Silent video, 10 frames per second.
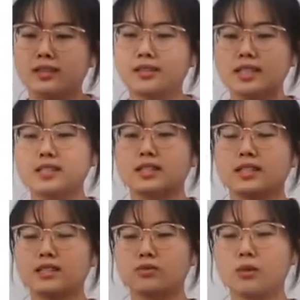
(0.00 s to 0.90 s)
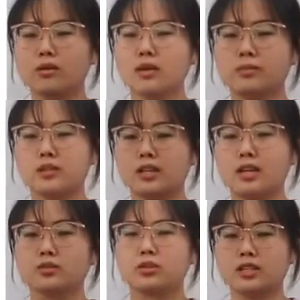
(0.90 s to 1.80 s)
Next, let's welcome
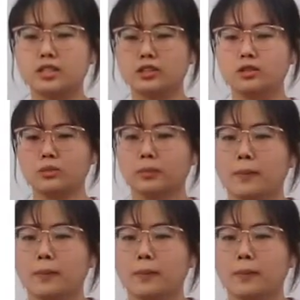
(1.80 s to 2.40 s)
Thea to continue.